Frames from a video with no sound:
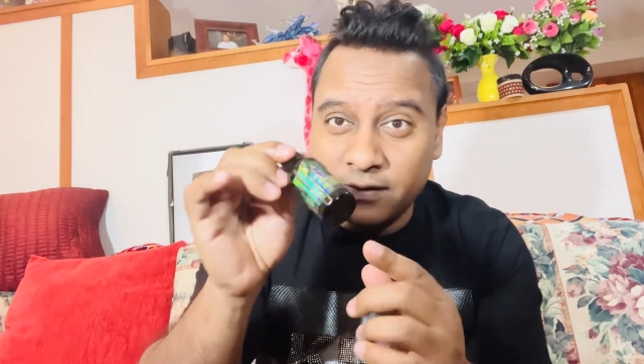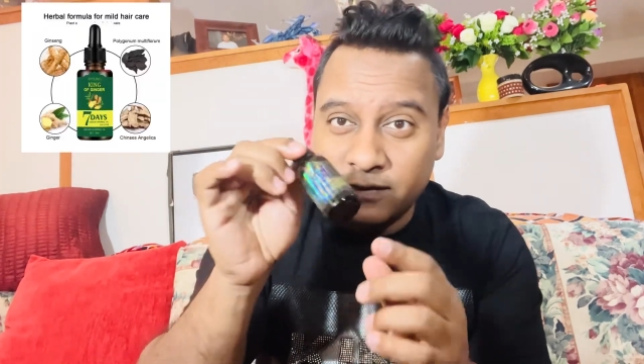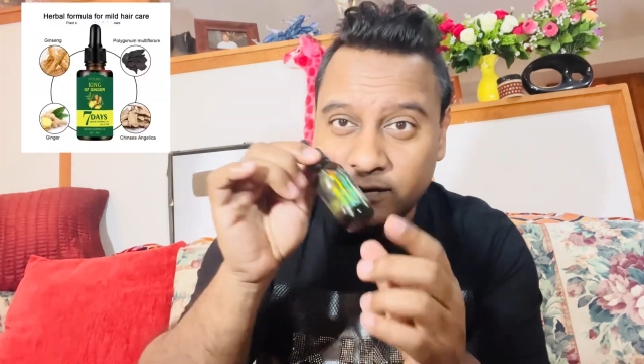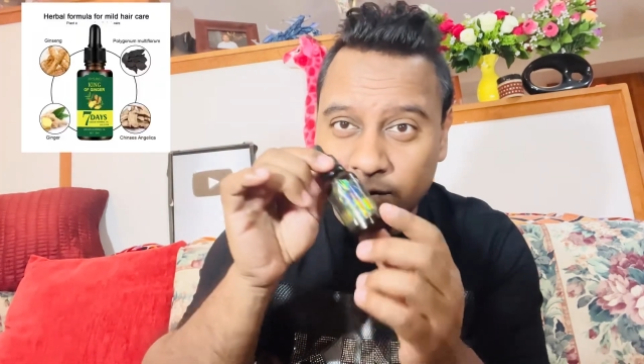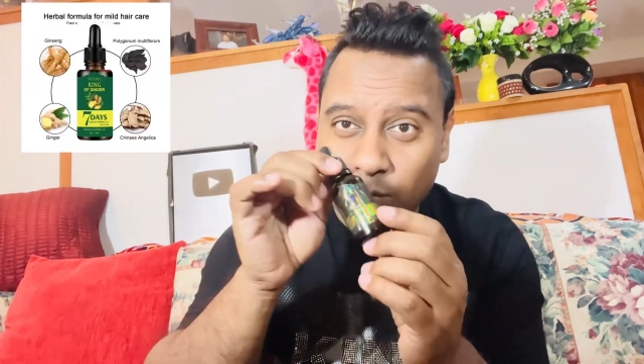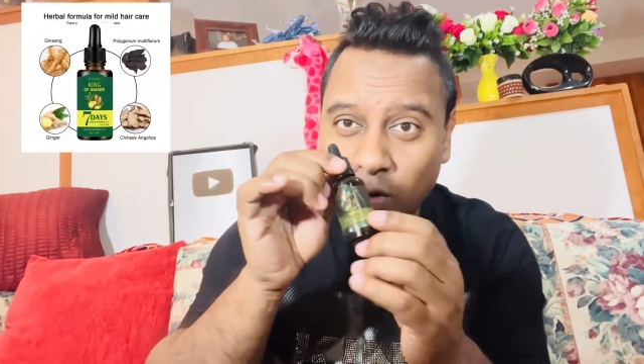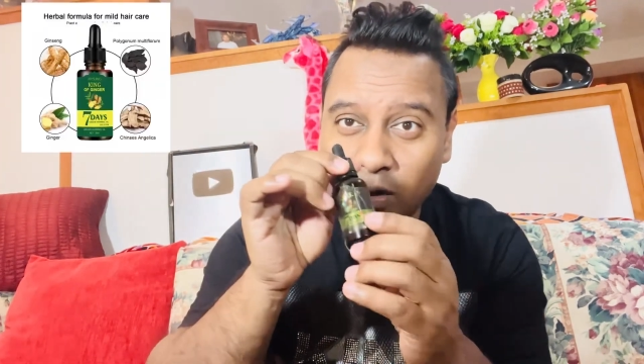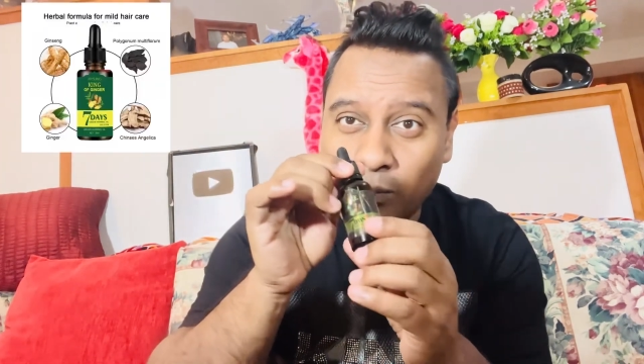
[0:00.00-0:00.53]
It's a
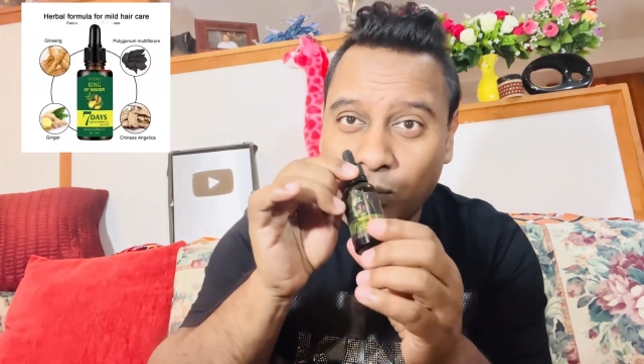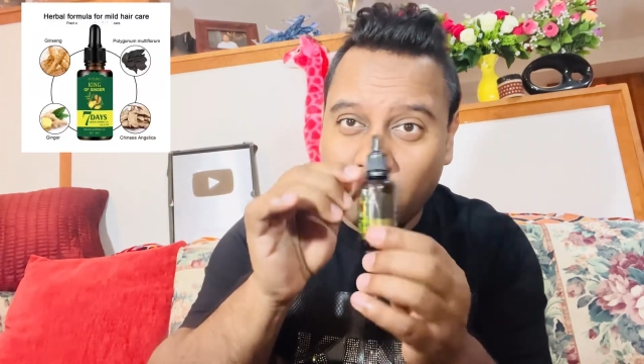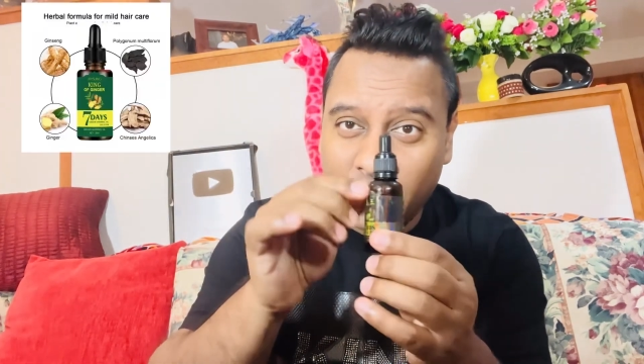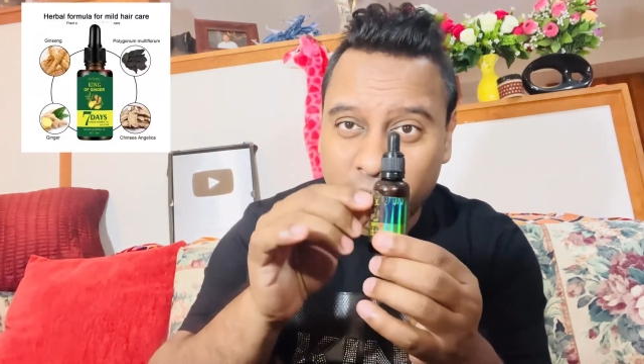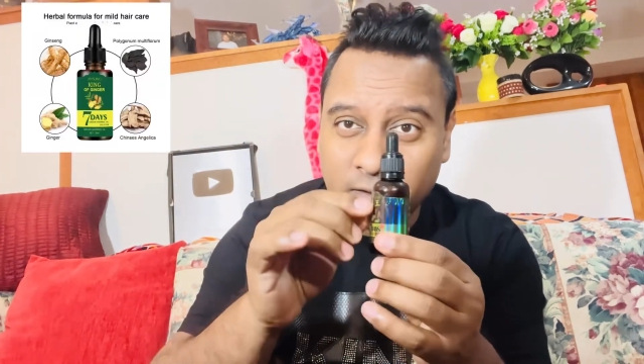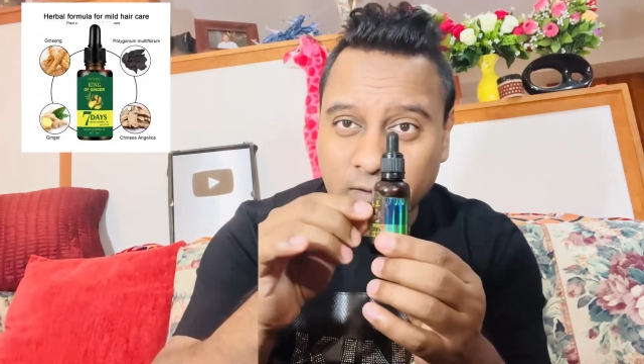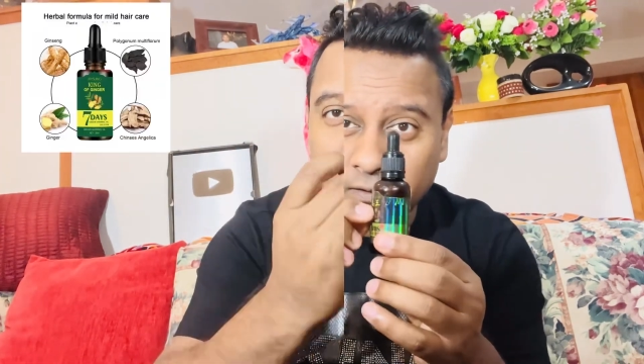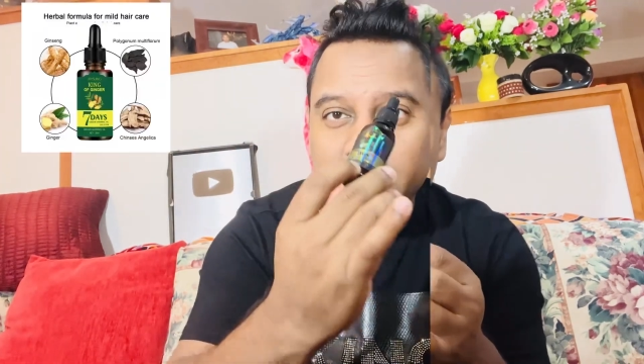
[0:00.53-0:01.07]
small
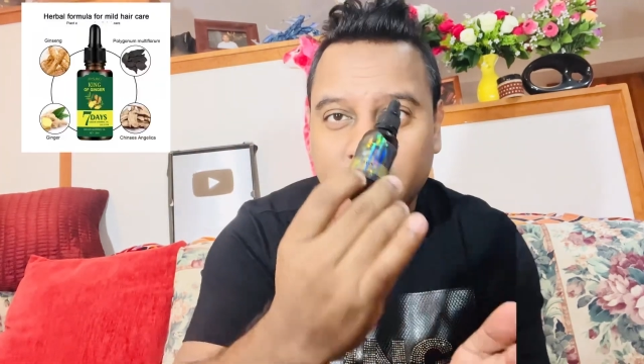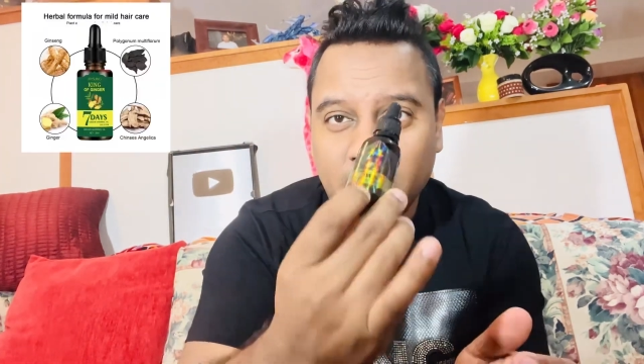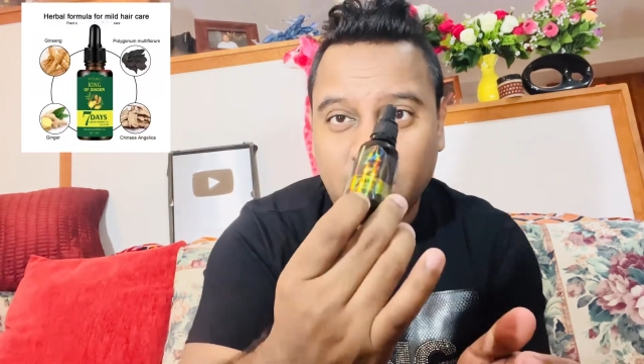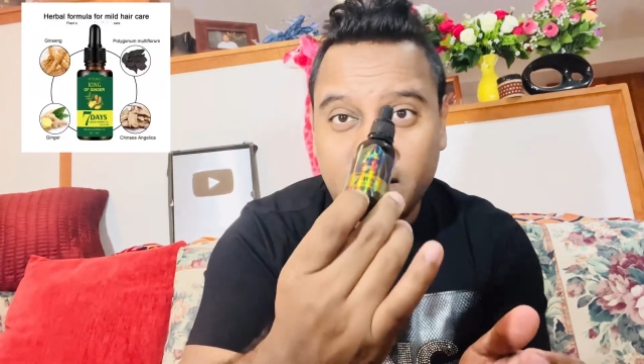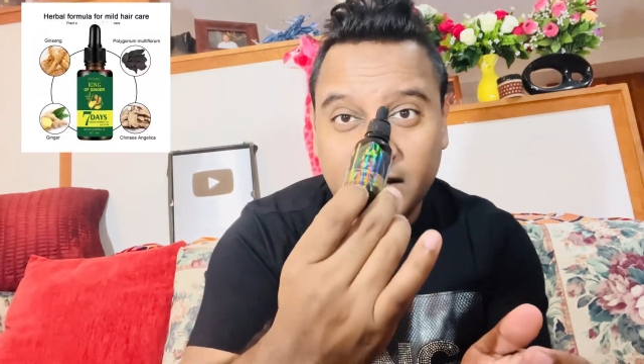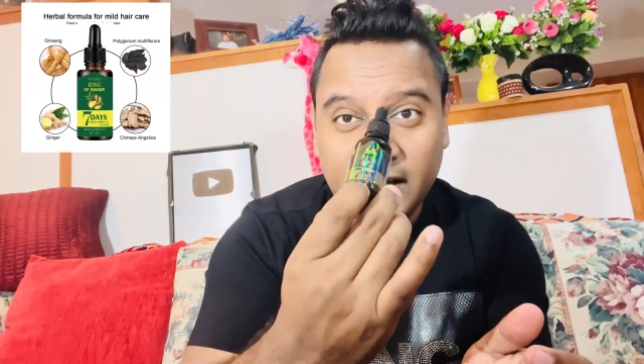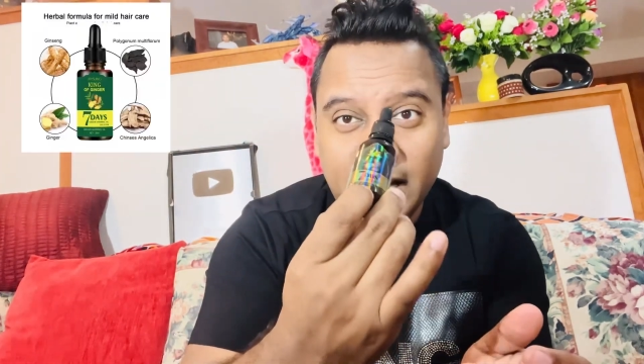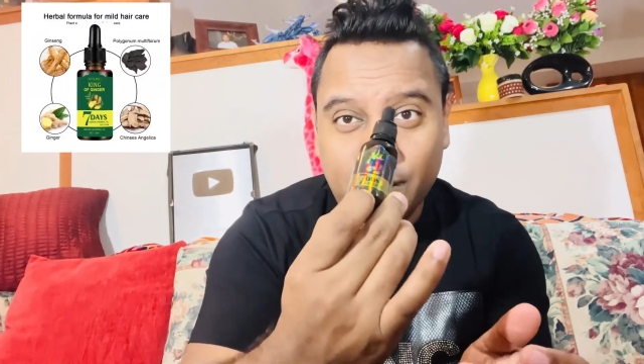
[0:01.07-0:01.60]
bottle, only
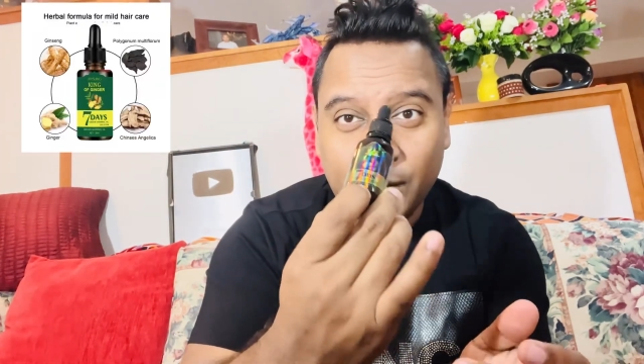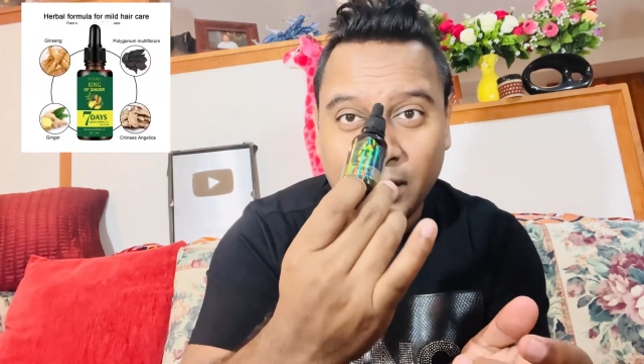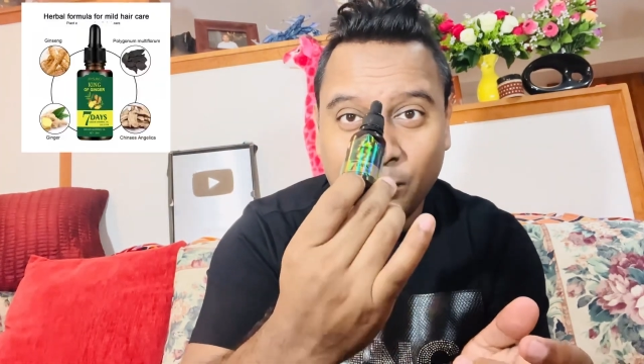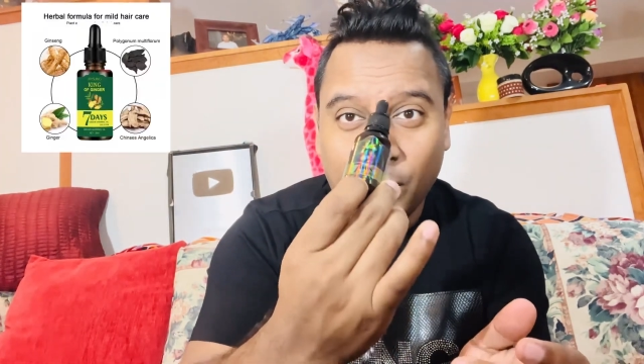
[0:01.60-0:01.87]
thirty milliliter